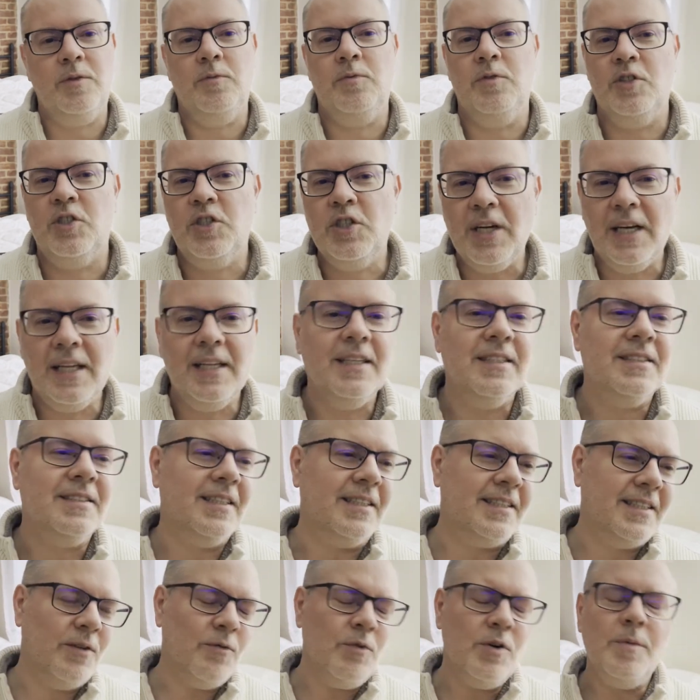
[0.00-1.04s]
was jealous.
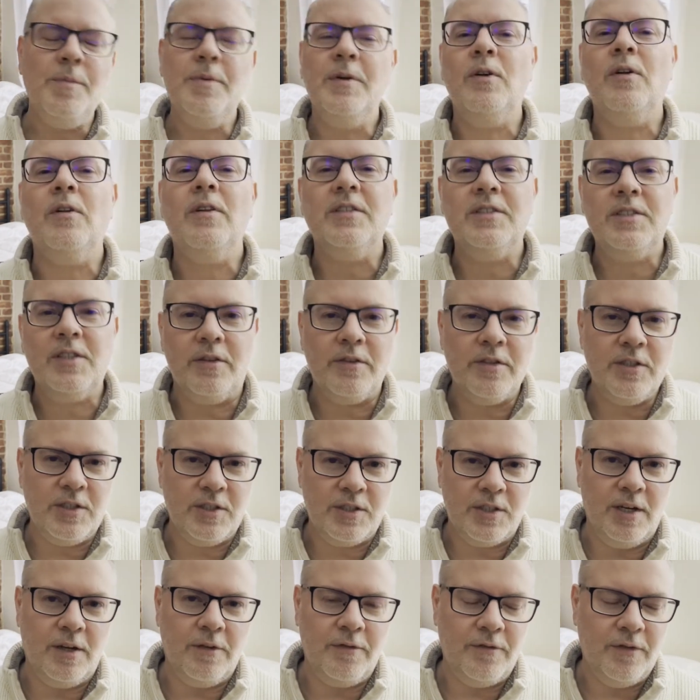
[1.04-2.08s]
Like there would have been all this other
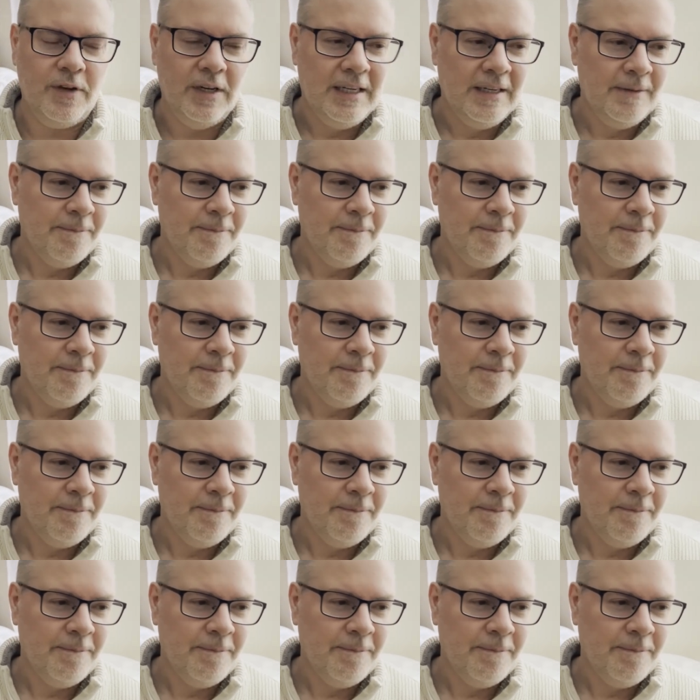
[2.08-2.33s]
stuff,